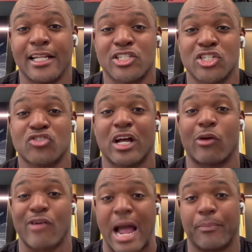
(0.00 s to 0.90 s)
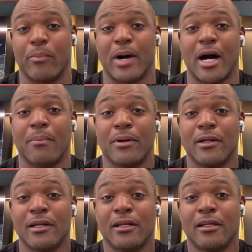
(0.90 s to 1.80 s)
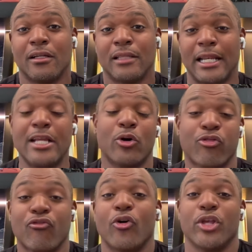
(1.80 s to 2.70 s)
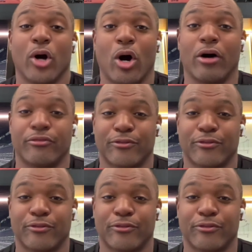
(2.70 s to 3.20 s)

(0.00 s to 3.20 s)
and just try to wrap him up, then he's going to throw you off.